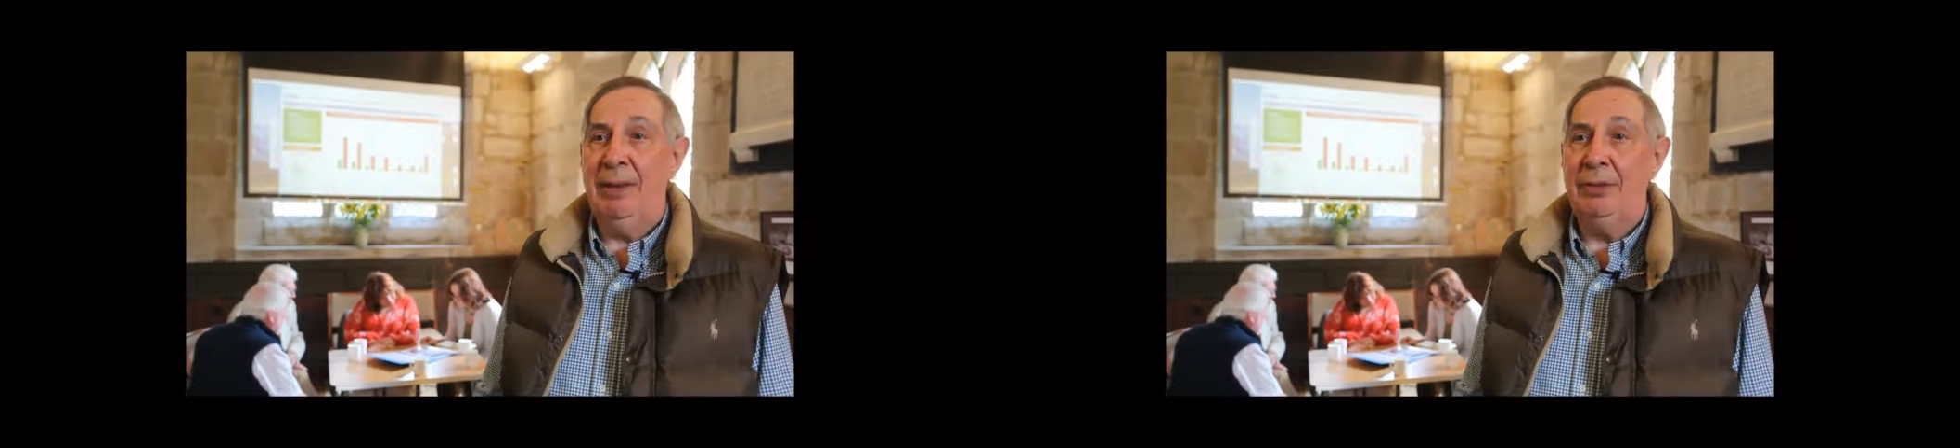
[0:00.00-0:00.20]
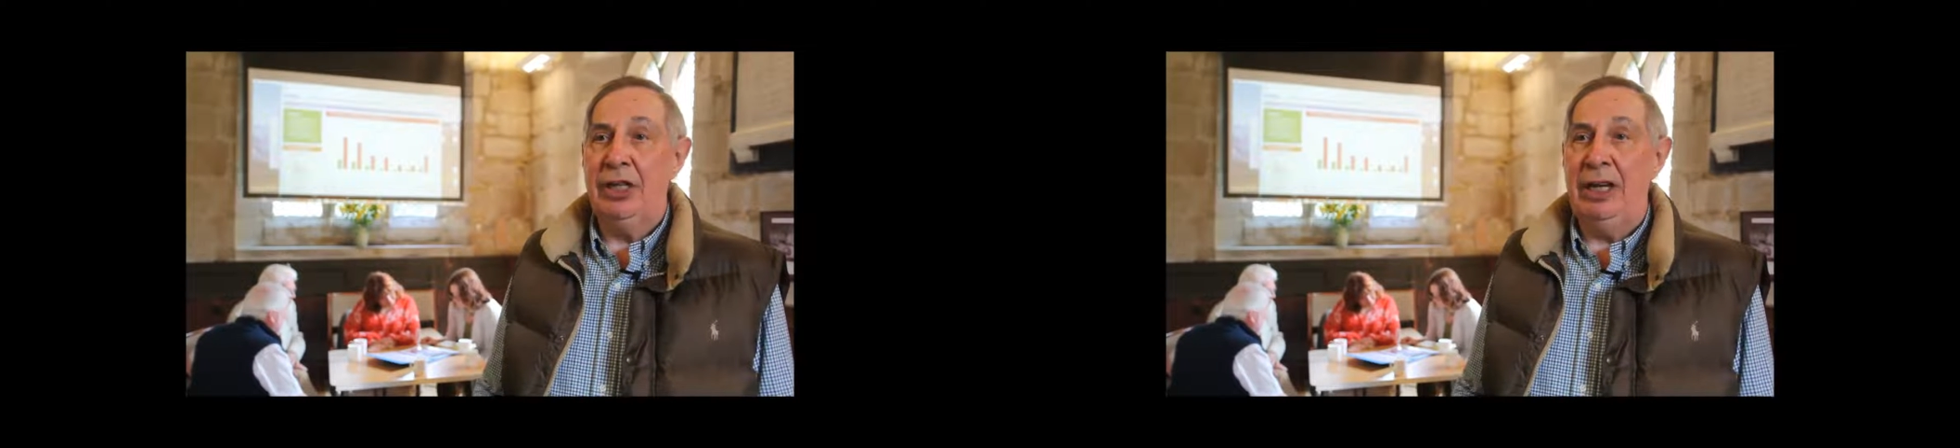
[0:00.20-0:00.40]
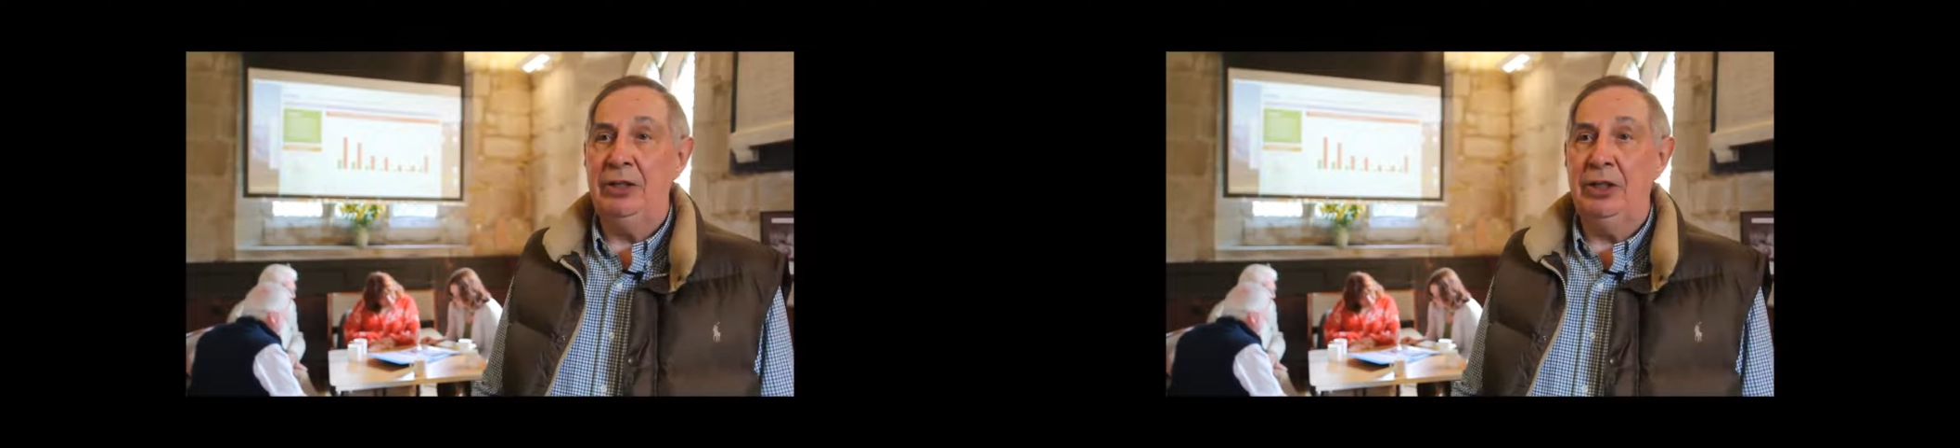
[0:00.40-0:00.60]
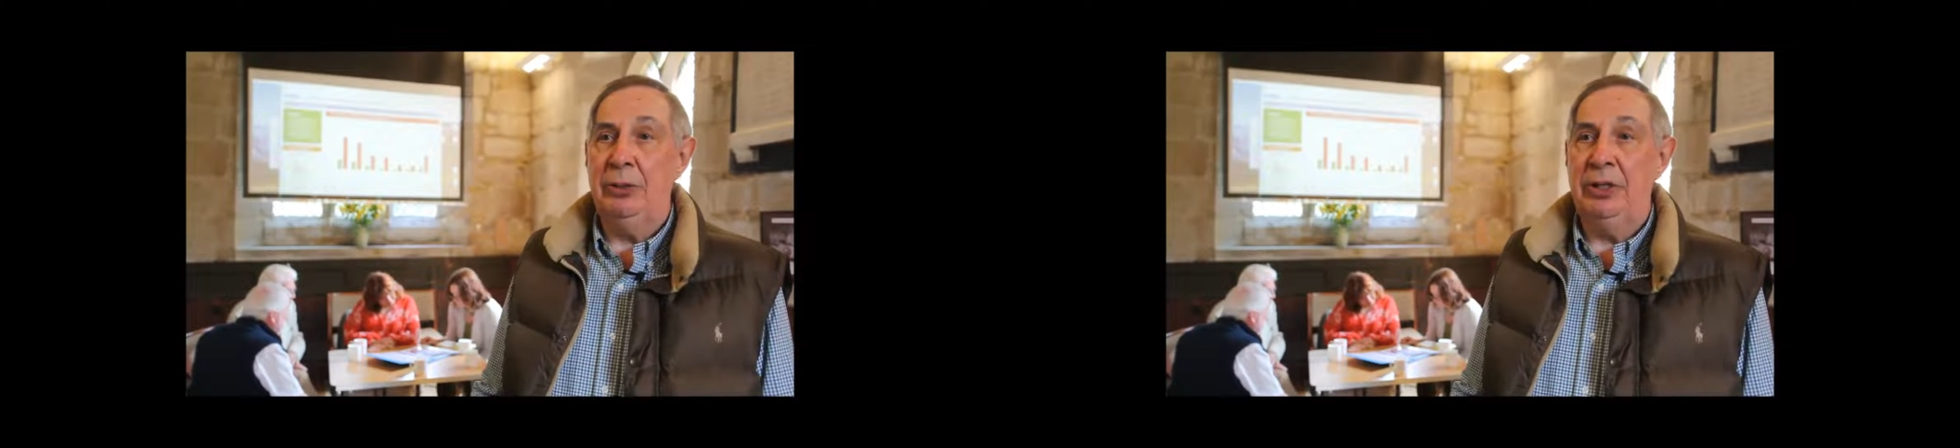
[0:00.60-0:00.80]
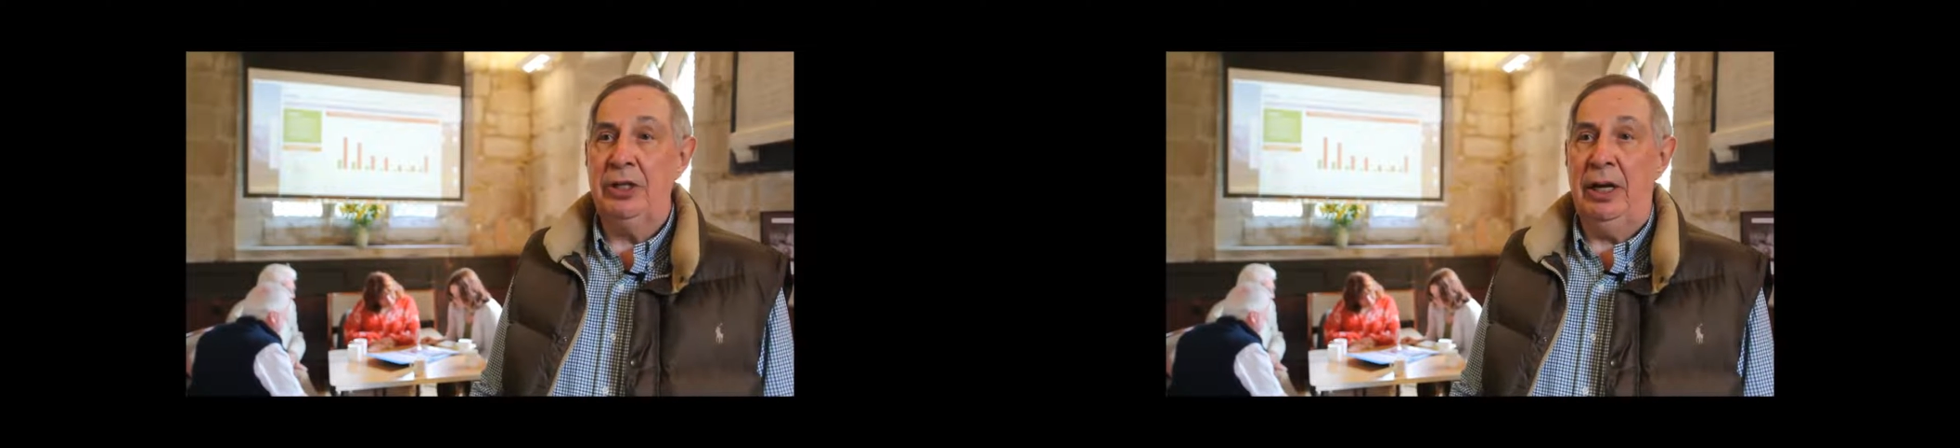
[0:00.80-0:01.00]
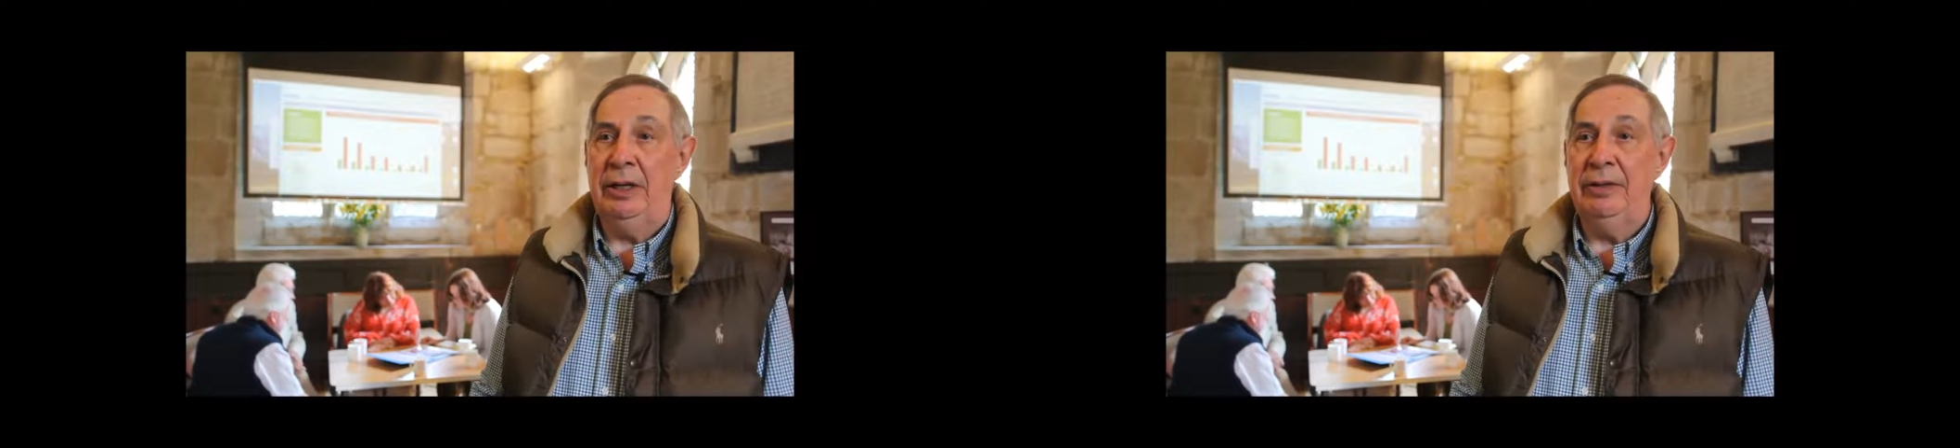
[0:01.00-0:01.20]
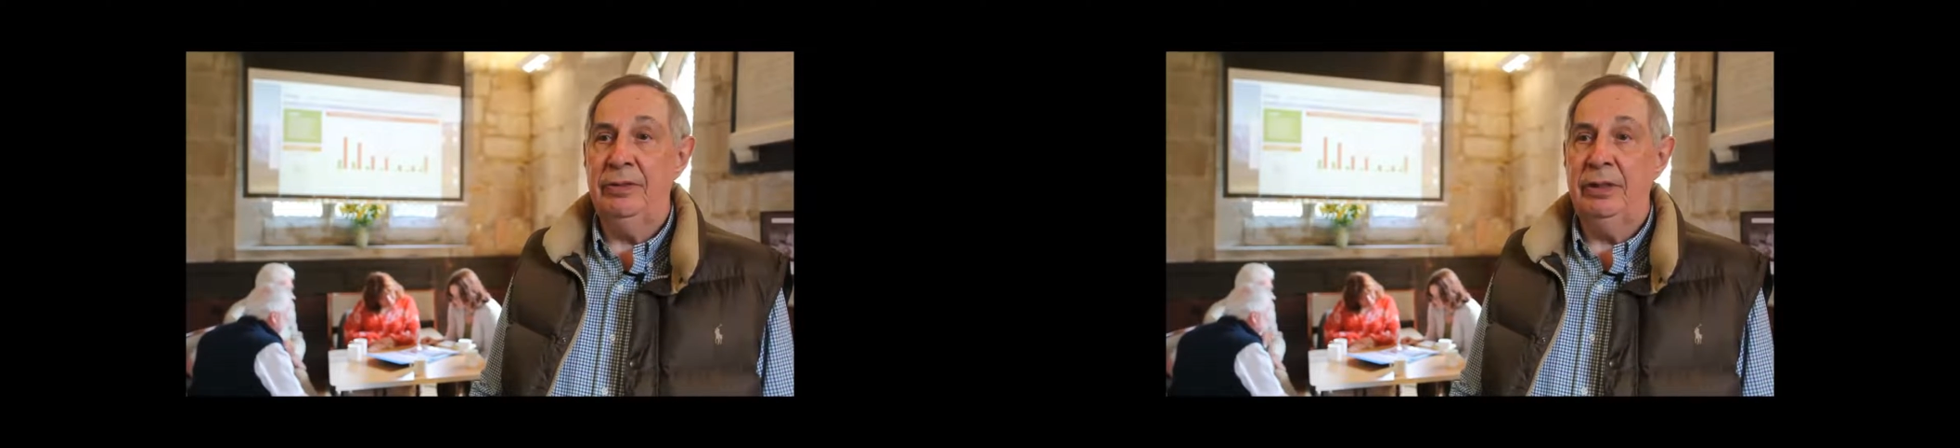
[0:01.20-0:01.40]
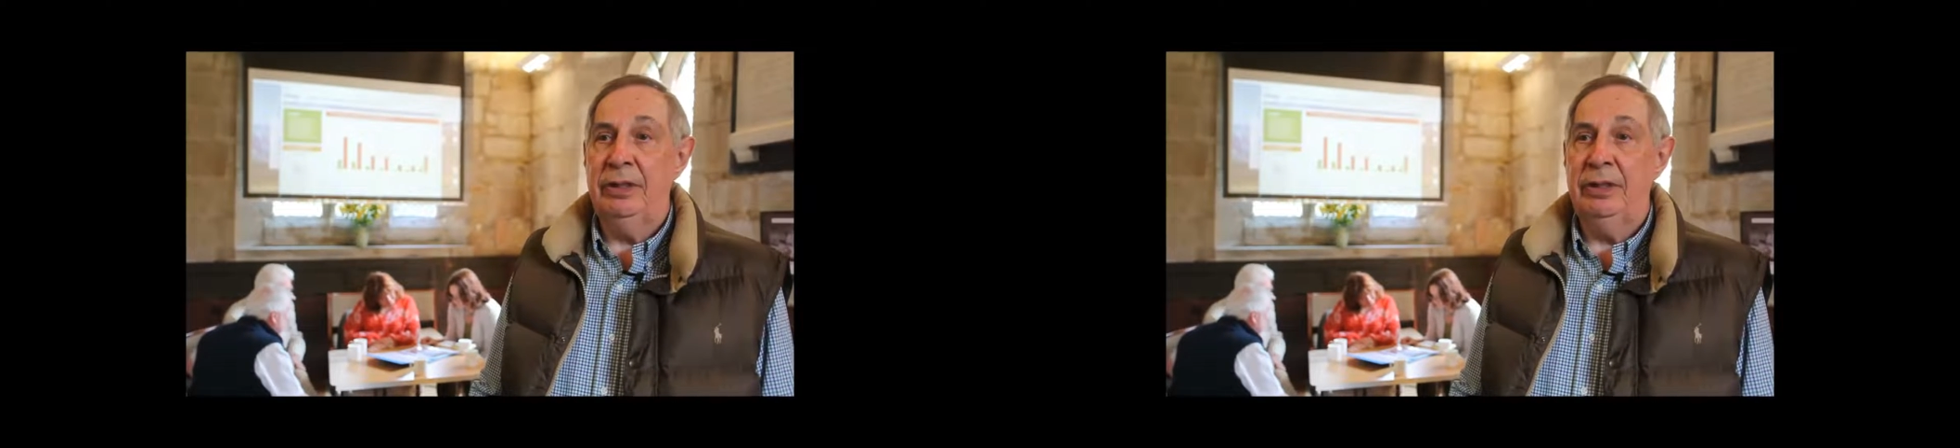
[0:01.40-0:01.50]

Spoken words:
how much energy we save.